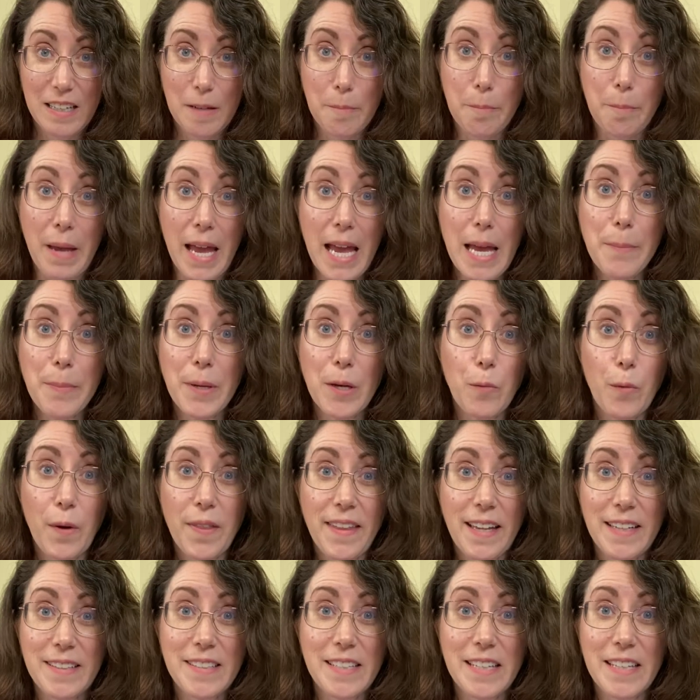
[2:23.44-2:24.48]
Maybe when
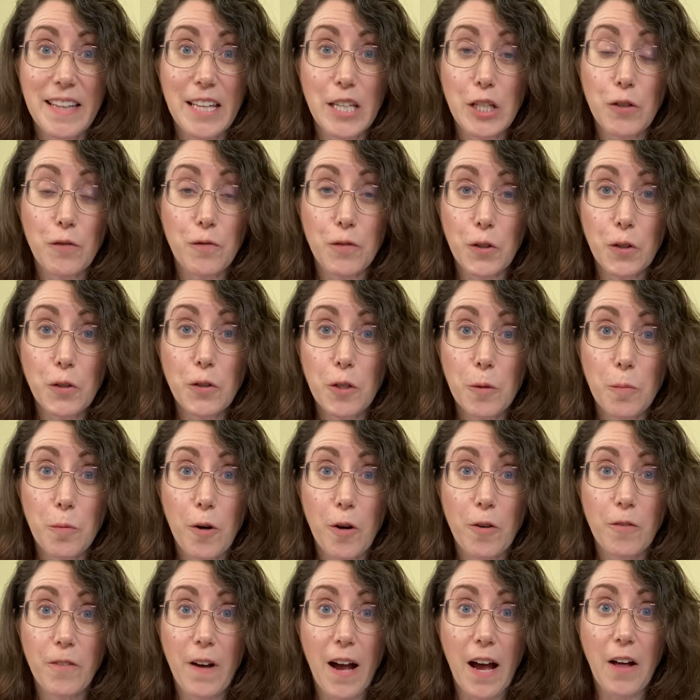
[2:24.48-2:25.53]
they see that you viewed their
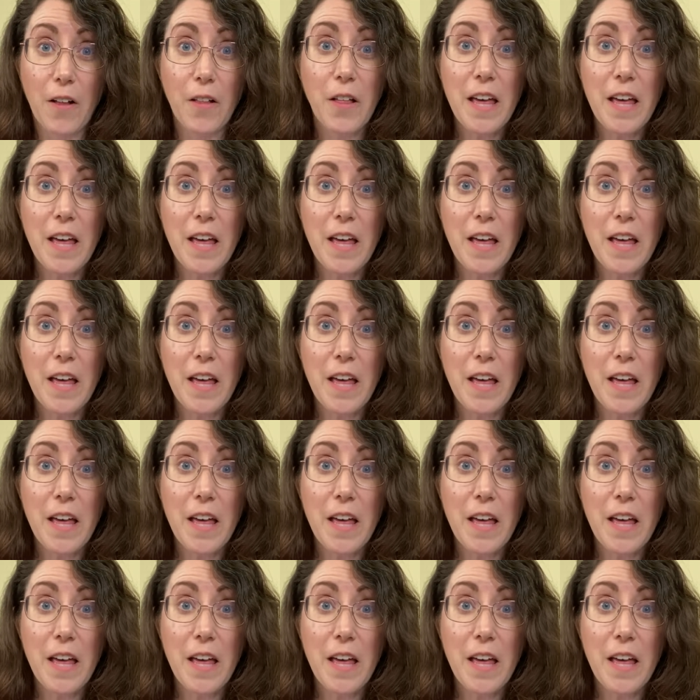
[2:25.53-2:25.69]
profile,